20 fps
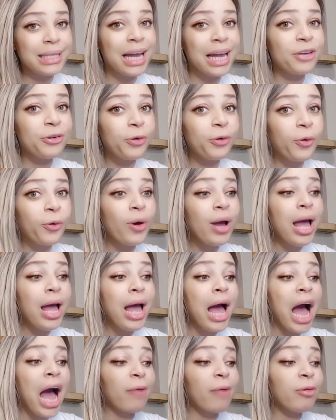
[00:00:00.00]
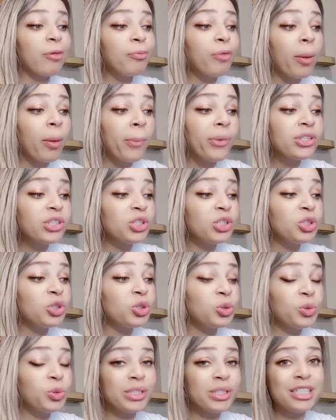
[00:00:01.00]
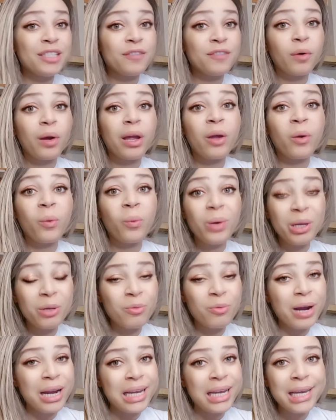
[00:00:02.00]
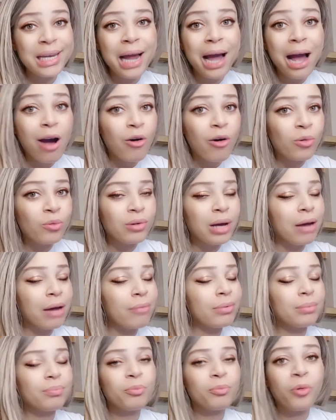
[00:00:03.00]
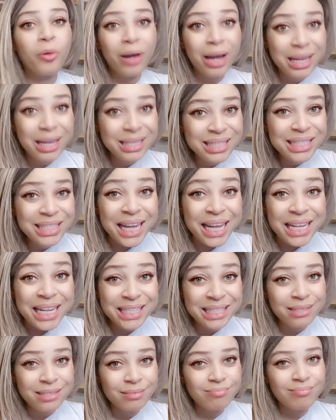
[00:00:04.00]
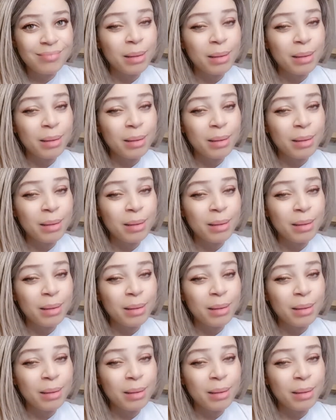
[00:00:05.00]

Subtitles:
I know I've been promising to do this for a week right now. I've been procrastinating.